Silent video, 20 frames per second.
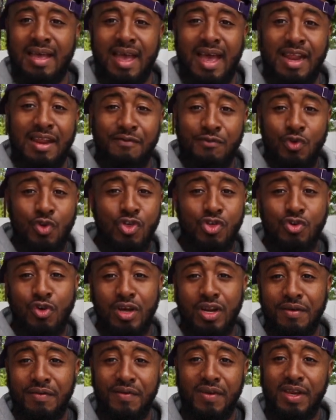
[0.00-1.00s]
And if you
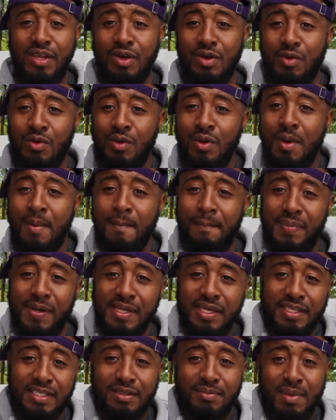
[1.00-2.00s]
enjoyed the video,
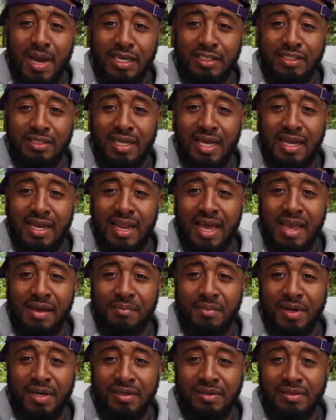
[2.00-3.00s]
please smash that
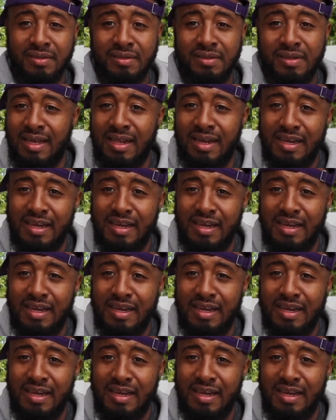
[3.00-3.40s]
like button.